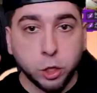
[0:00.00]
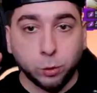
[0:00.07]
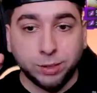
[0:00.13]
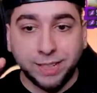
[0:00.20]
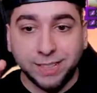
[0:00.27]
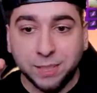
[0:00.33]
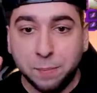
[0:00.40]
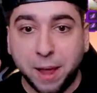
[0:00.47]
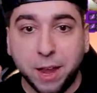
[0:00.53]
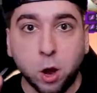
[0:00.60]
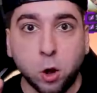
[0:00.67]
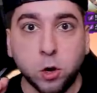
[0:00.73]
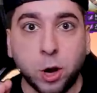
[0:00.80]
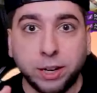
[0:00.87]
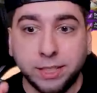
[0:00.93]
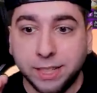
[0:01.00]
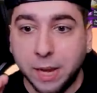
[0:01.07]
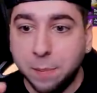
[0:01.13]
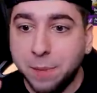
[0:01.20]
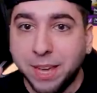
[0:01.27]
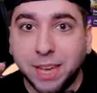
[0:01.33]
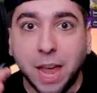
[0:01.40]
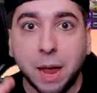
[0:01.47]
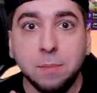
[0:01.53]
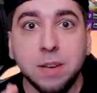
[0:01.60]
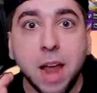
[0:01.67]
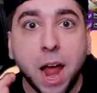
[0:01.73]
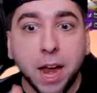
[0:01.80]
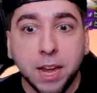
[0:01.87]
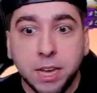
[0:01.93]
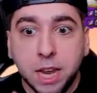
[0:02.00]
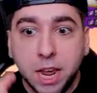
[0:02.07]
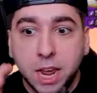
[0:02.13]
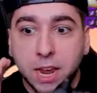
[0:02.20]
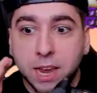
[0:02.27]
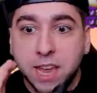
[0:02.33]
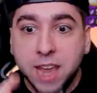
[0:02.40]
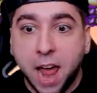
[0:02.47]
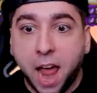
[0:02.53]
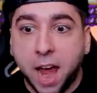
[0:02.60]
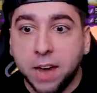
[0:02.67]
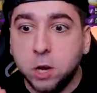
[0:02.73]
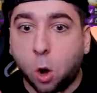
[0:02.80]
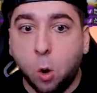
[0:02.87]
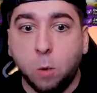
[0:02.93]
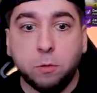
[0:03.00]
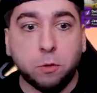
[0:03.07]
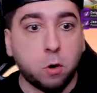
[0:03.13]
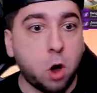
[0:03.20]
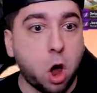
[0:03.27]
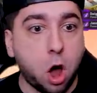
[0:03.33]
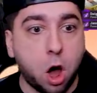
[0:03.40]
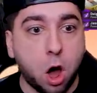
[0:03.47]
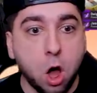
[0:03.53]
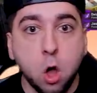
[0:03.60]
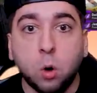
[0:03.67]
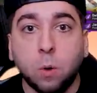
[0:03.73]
So this man on our team became 99 overall.